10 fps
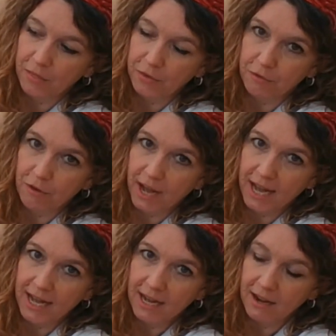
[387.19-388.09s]

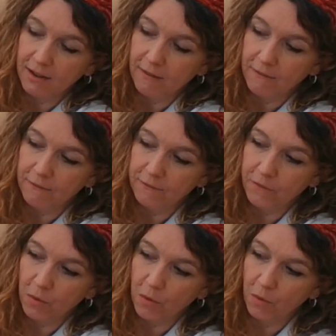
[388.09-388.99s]
3,
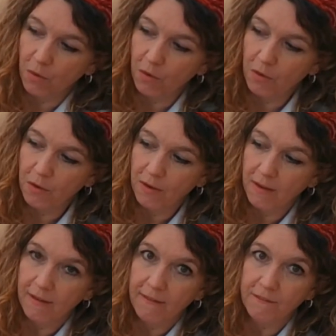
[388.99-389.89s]
4,
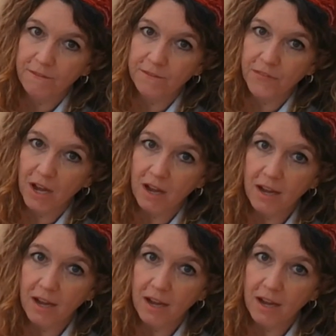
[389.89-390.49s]
5.